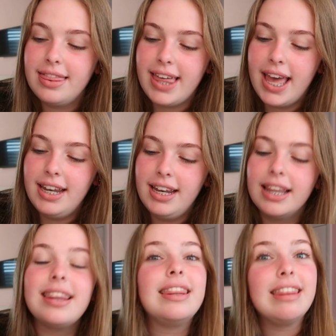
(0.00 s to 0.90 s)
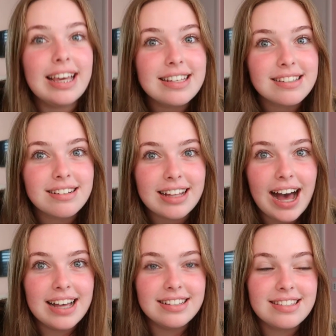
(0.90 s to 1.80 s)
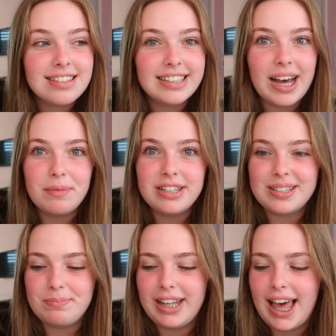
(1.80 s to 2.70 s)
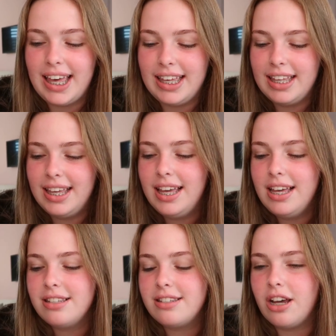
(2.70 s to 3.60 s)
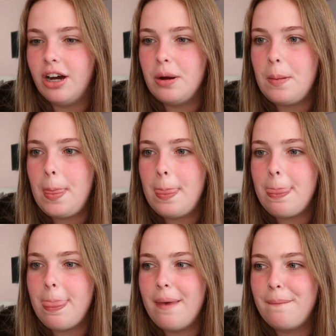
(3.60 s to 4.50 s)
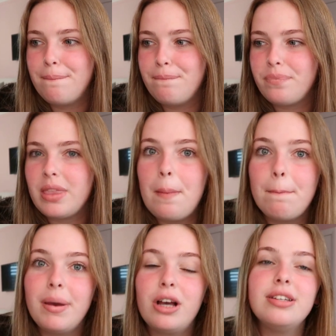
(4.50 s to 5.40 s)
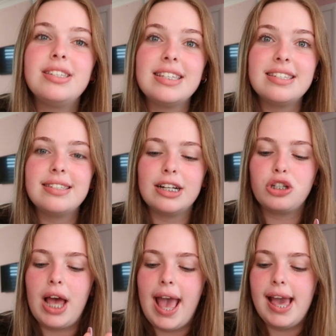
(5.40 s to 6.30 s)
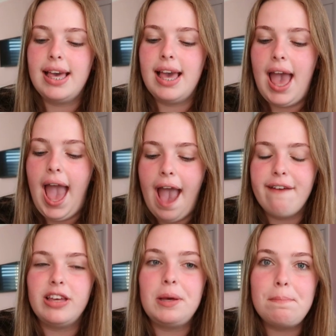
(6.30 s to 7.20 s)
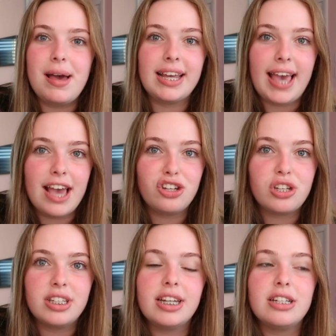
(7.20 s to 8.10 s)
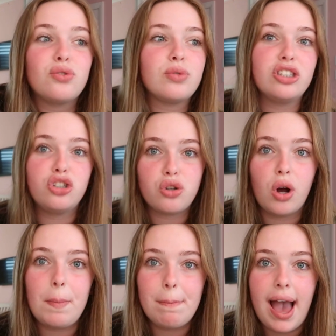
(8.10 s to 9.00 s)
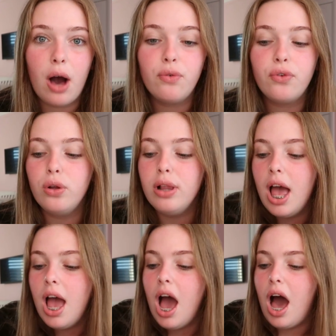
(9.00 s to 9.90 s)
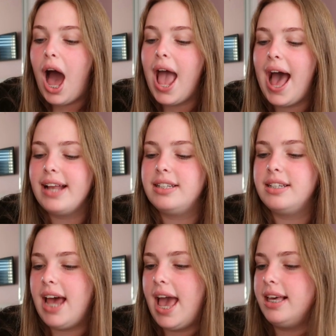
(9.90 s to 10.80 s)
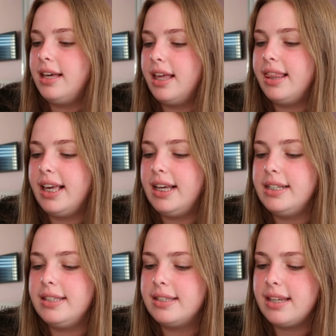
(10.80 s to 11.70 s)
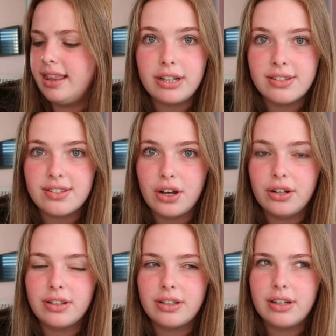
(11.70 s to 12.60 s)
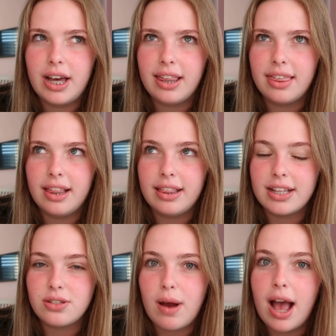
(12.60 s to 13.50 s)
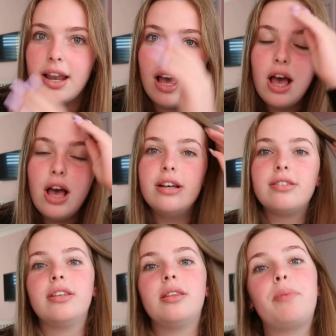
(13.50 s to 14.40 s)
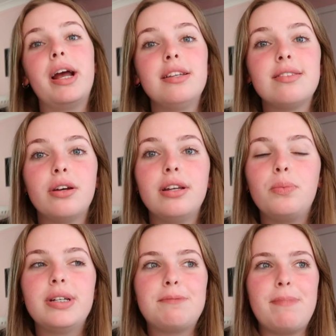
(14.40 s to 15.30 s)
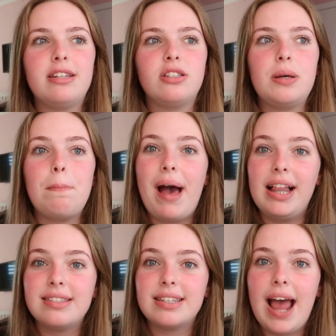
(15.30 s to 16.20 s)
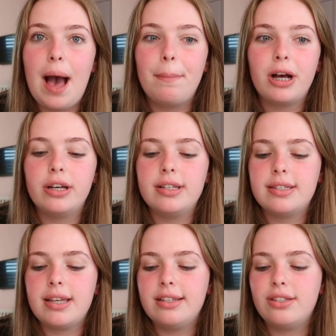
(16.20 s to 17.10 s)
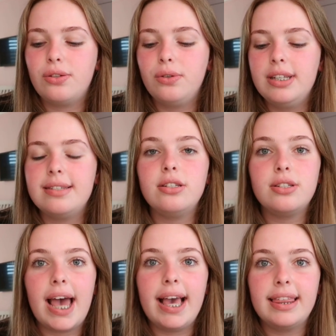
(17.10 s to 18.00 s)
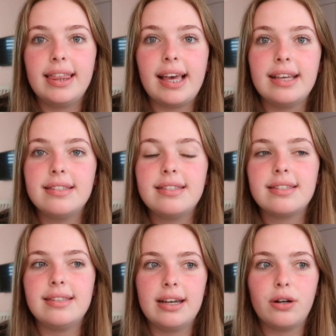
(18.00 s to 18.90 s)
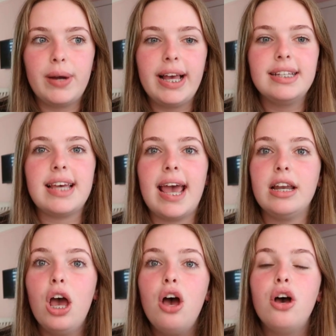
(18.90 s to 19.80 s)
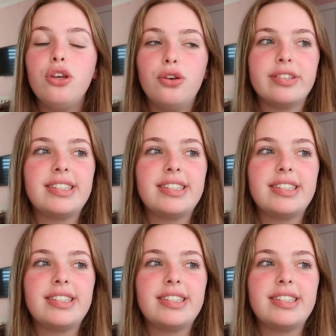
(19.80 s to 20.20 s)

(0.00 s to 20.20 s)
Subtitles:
Then these little guys come into play. So, because this is such a heavy medication and is really strong and powerful, I had to take these prednisone. I think that's right. So the prednisone was meant to balance it out, because as soon as you take the Accutane, your